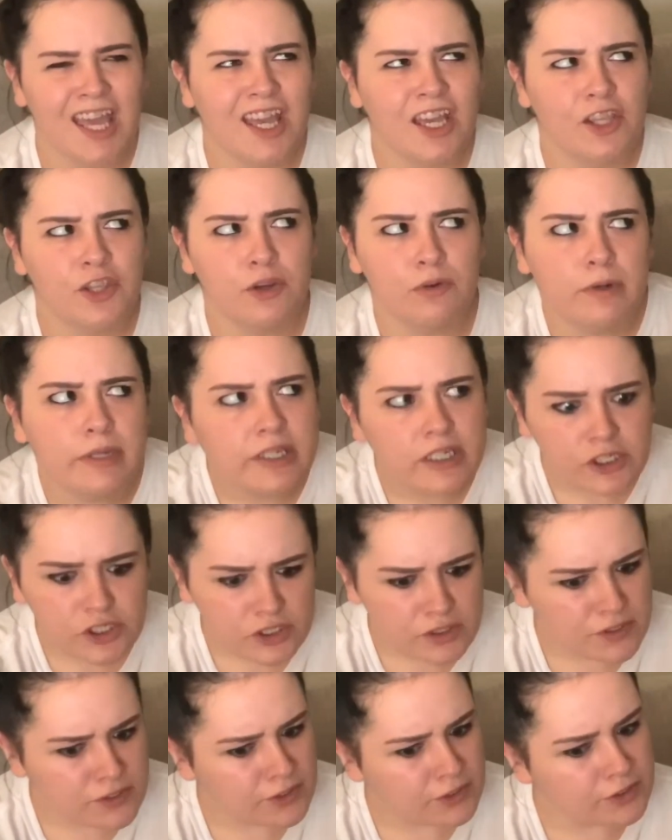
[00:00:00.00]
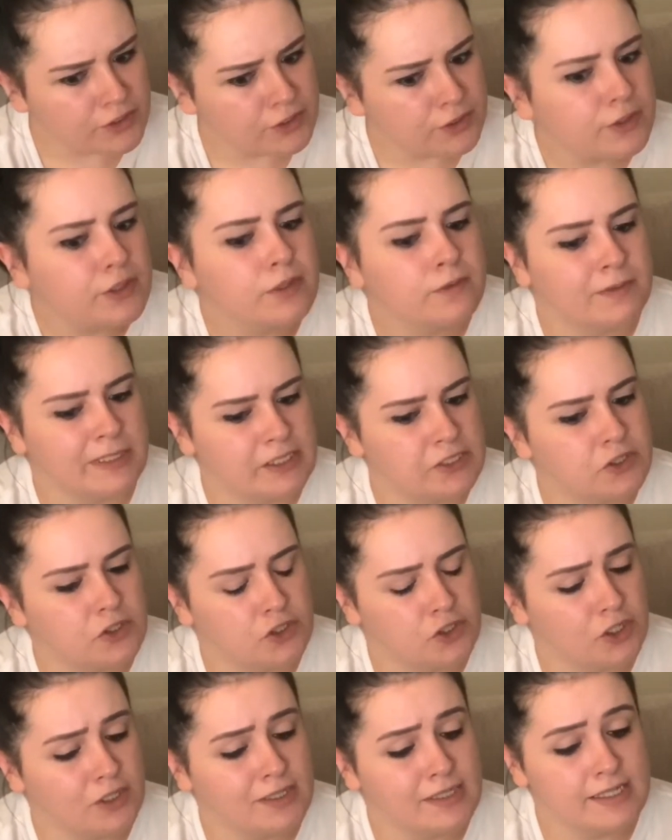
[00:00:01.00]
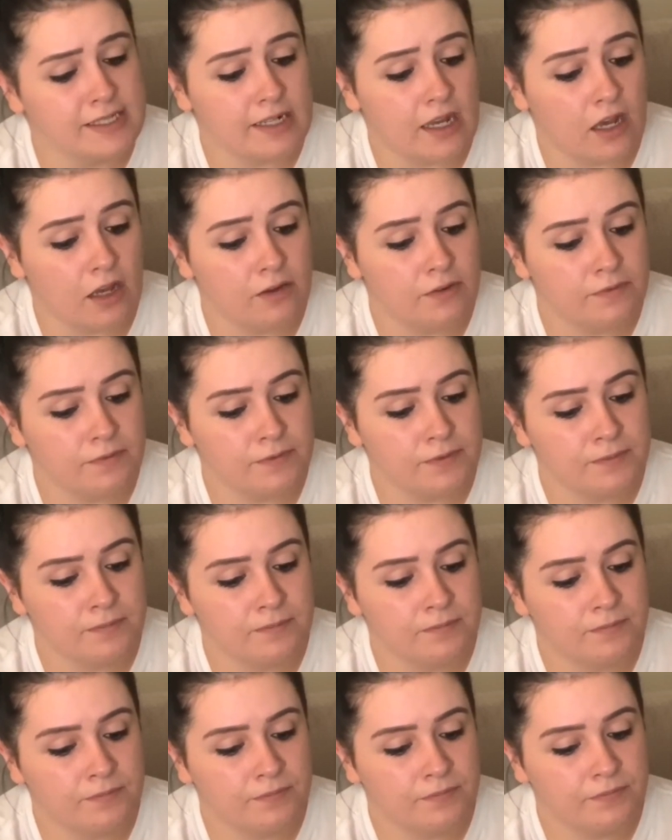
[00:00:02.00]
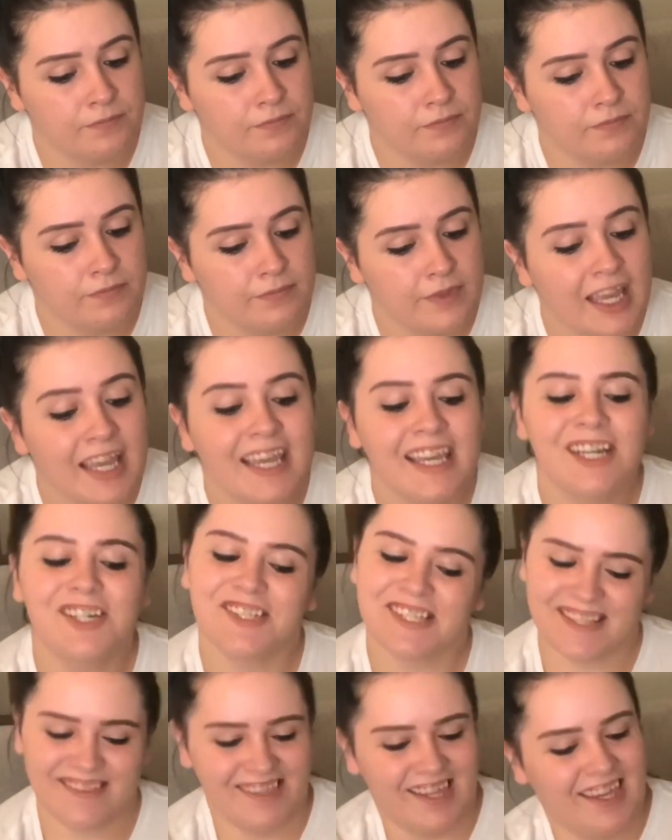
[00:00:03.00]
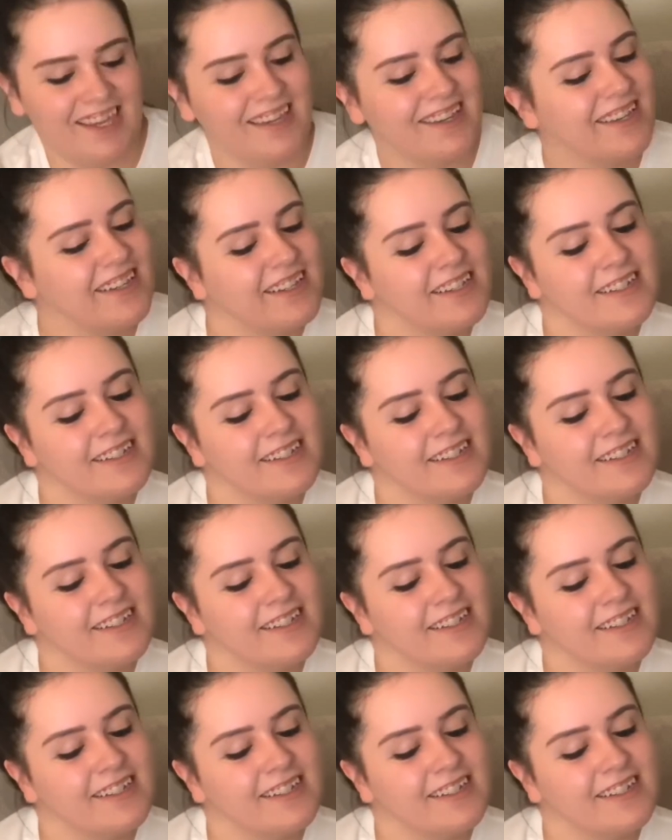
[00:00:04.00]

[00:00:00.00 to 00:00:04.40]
You really should start to do your research on stuff. Here's a link.